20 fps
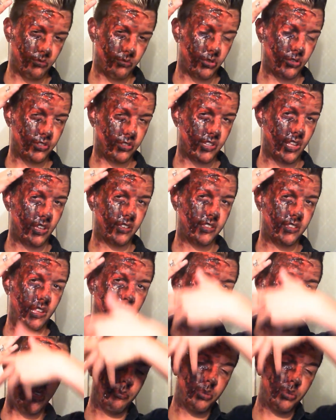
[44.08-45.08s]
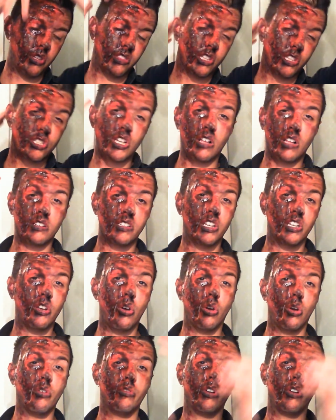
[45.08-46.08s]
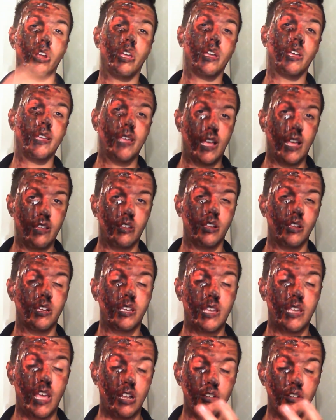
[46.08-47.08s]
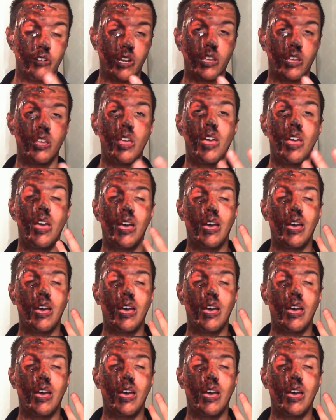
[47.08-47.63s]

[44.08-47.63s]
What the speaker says: on both sides, and then put the gelatin over it and colour it.